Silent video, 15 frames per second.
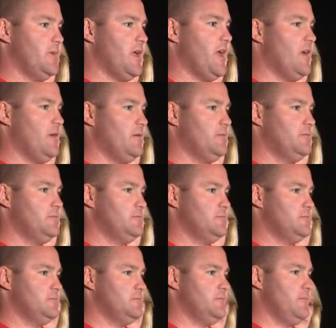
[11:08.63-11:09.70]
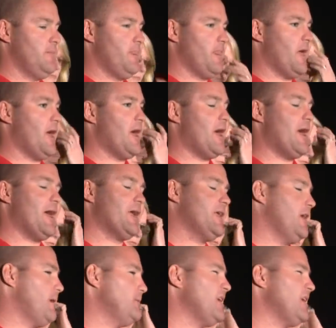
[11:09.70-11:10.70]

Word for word: But you can't tell us that. I, I can't.